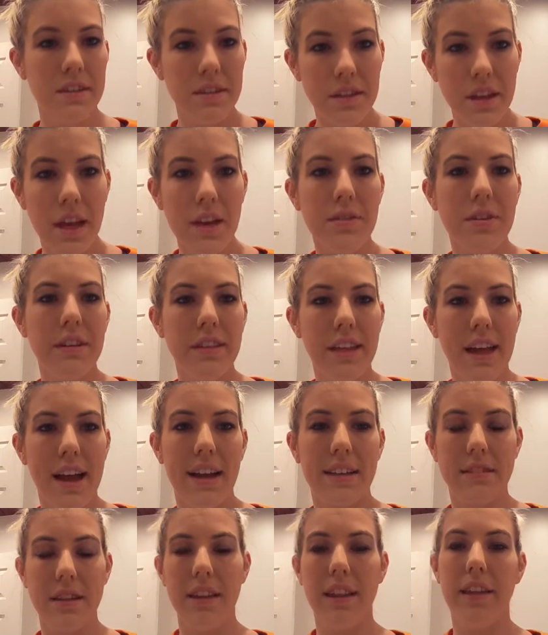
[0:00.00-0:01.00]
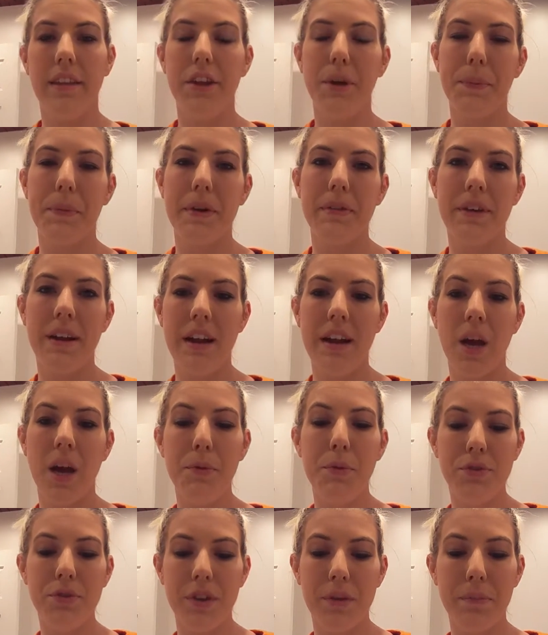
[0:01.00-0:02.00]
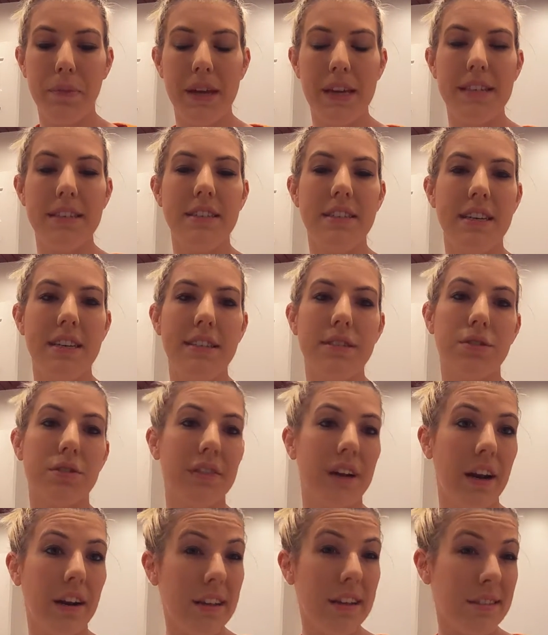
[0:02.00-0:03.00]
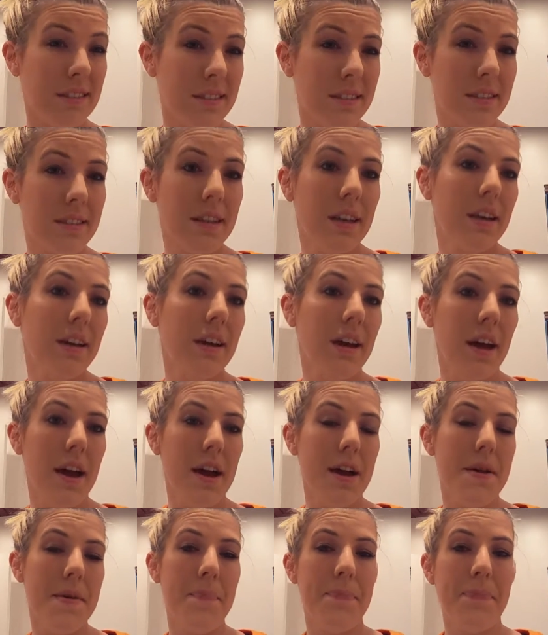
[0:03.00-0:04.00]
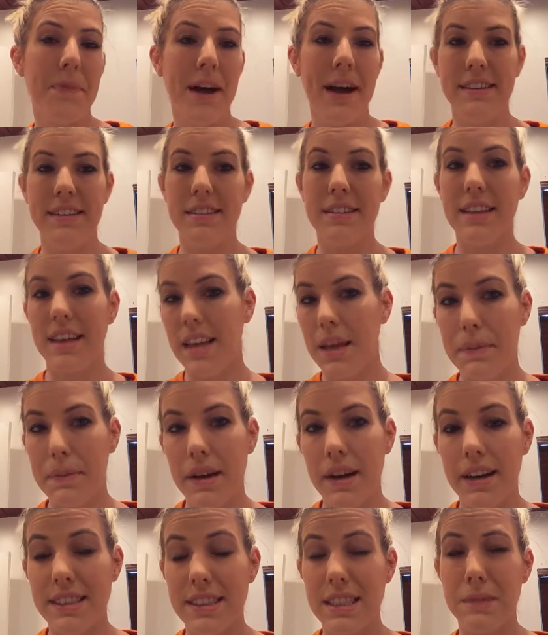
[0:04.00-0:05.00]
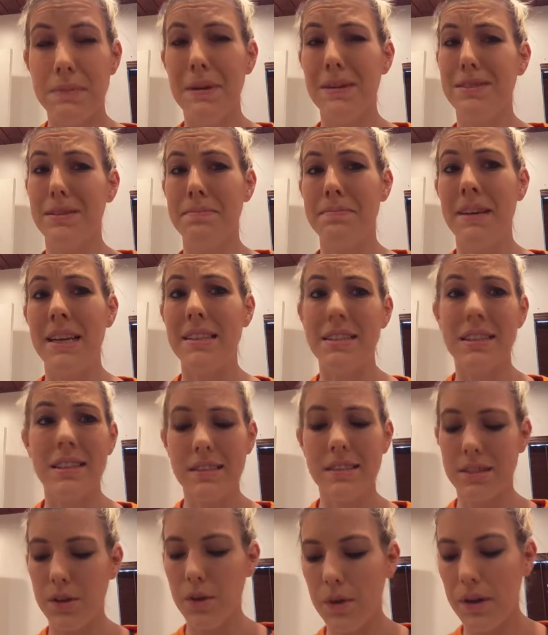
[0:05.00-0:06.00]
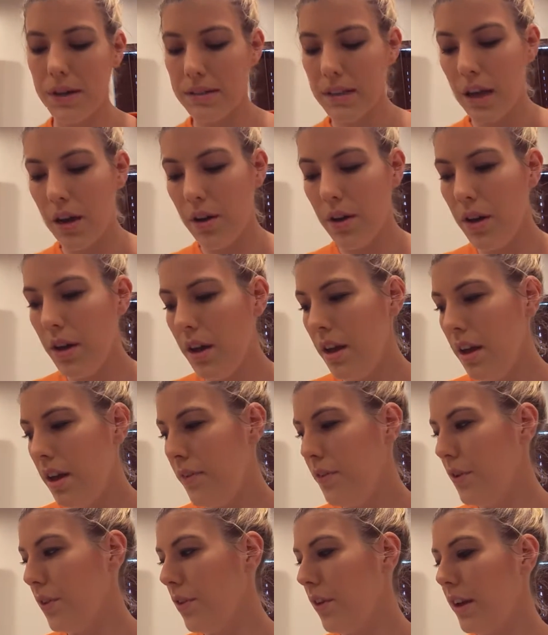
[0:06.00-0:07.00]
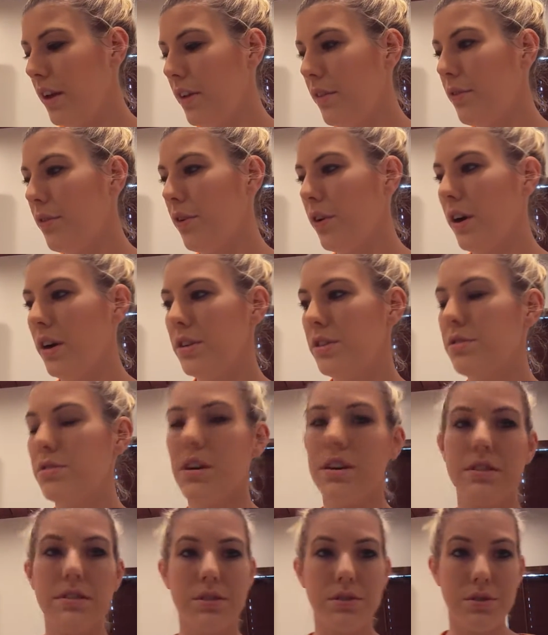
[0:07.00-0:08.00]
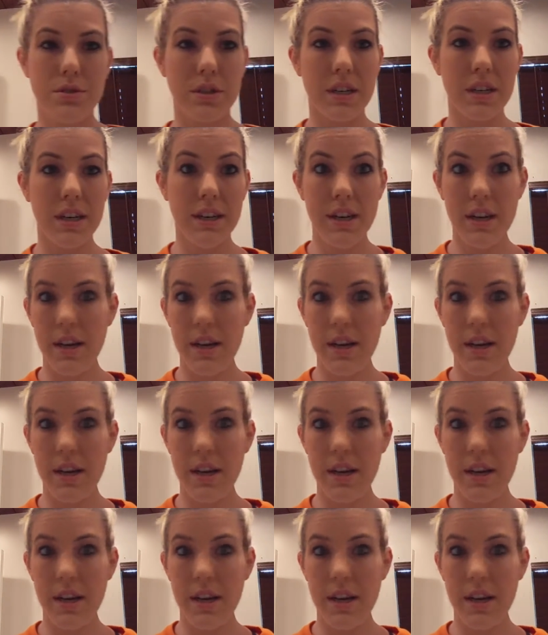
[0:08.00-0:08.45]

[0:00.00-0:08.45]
relaxed on that a little bit. Right now I'm using Pantene's Revitaliscence. I just like it better. It smells amazing, so it works out if you're looking for a drugstore